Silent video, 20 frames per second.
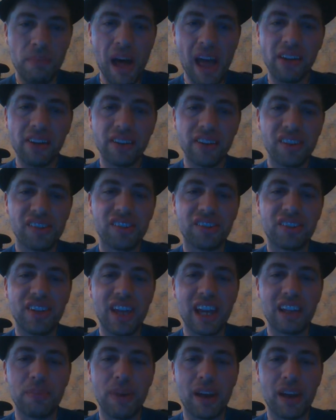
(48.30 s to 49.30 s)
Pilate is
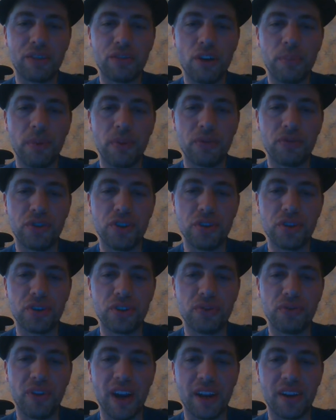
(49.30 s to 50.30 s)
attacked by a group of
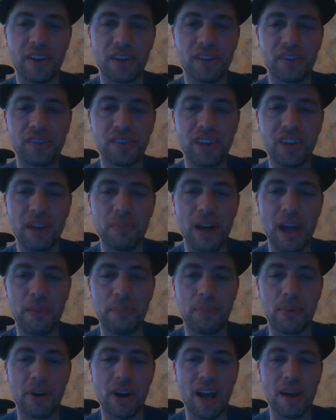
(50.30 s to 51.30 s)
Jewish fighters led by
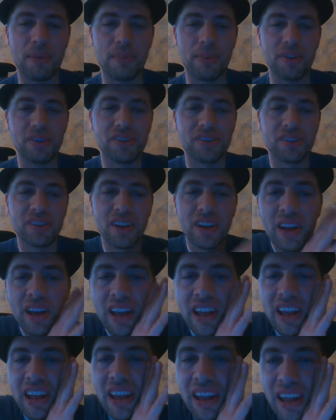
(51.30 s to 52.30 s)
Barabbas,
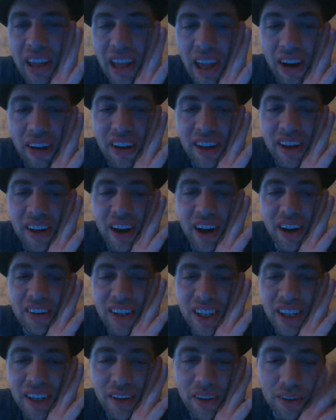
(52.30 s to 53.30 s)
Harry
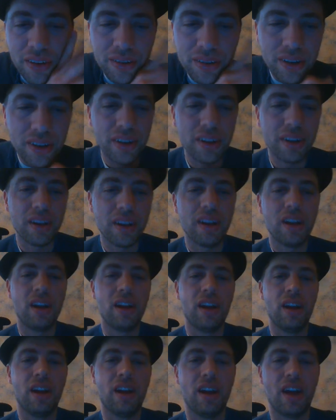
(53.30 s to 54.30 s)
Guardino,
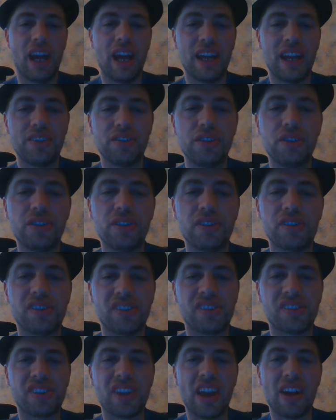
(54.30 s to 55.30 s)
and Judas
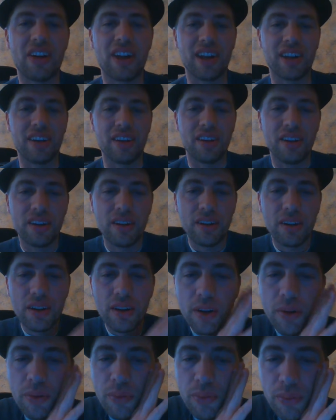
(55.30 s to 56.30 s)
Iscariot,
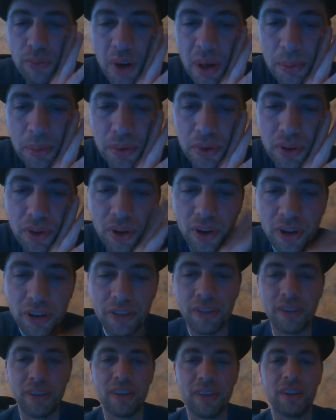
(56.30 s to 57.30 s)
Rip
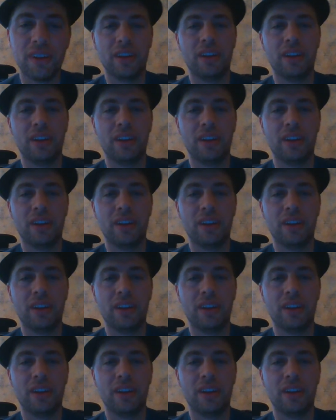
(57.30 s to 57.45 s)
Torn.